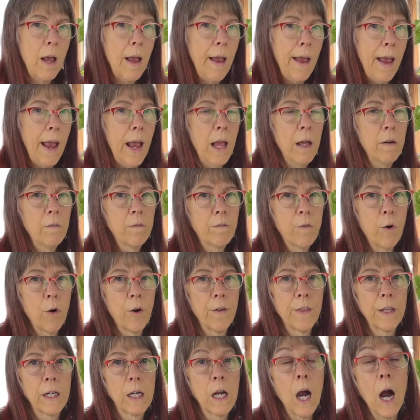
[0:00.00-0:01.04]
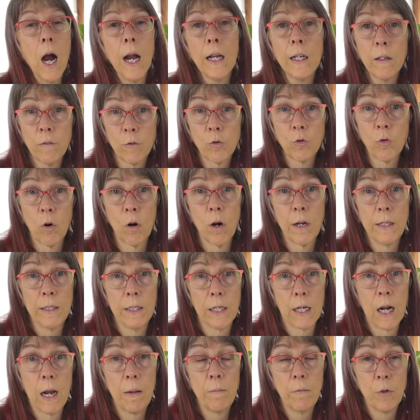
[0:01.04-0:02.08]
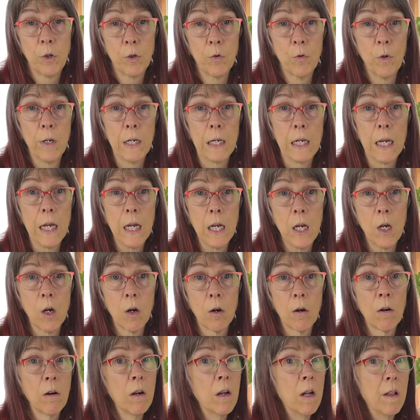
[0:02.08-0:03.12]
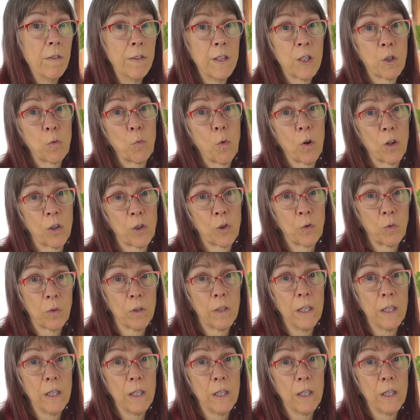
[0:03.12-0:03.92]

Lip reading: And for the kind of drawing that I'm doing here, this works really